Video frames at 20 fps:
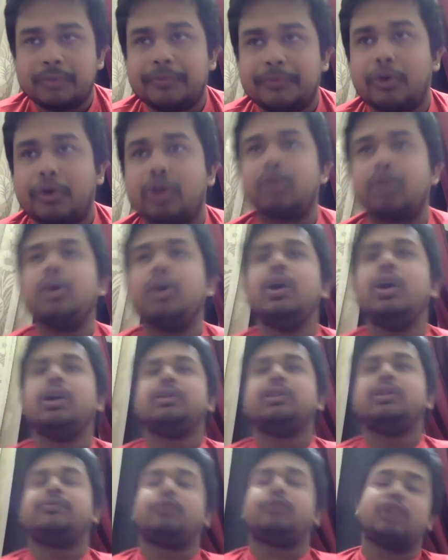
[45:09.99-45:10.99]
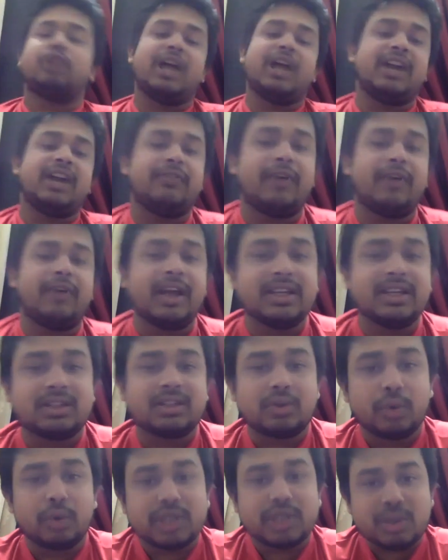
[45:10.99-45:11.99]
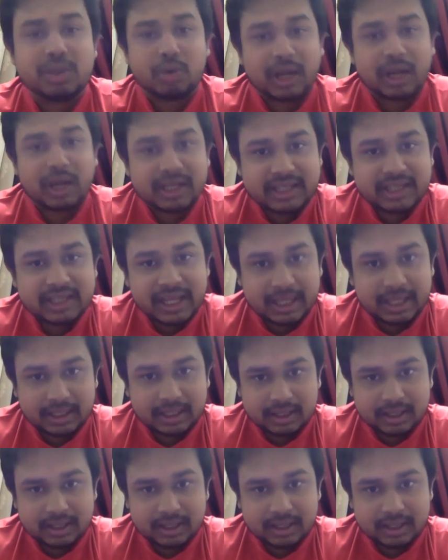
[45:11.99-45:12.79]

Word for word: for the advice which you can take.